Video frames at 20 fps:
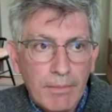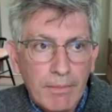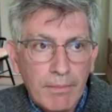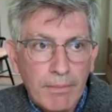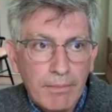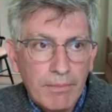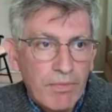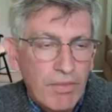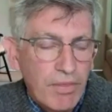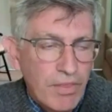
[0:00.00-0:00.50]

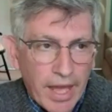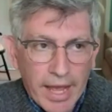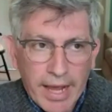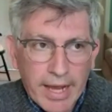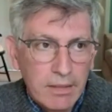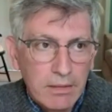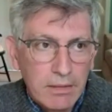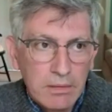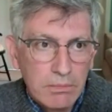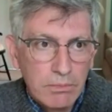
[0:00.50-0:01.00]

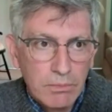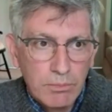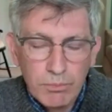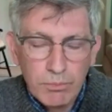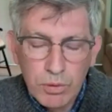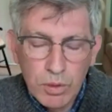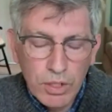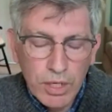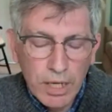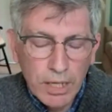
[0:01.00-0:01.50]
That
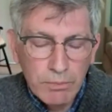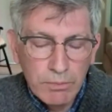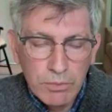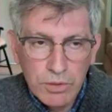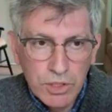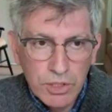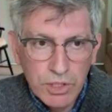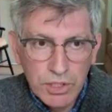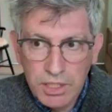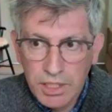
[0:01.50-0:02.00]
program
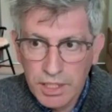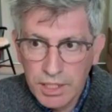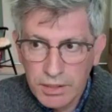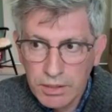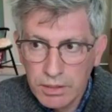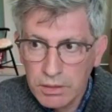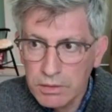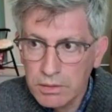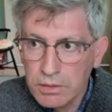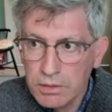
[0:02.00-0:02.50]
was just
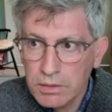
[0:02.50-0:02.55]
killed